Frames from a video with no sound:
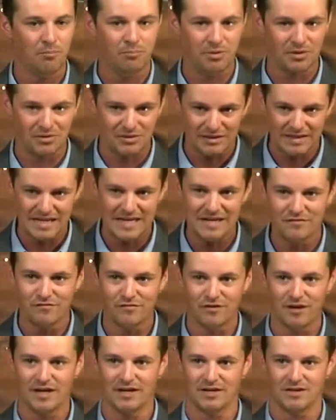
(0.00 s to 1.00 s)

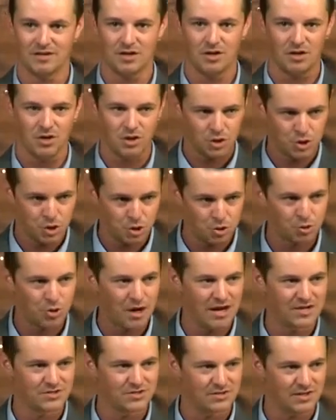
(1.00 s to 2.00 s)
believe in,
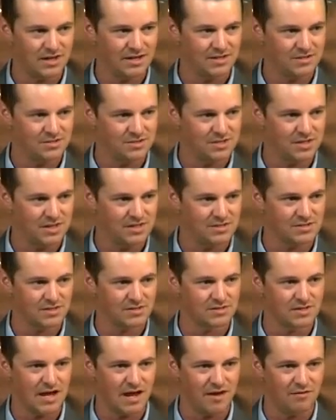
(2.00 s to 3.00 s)
trust in Jesus?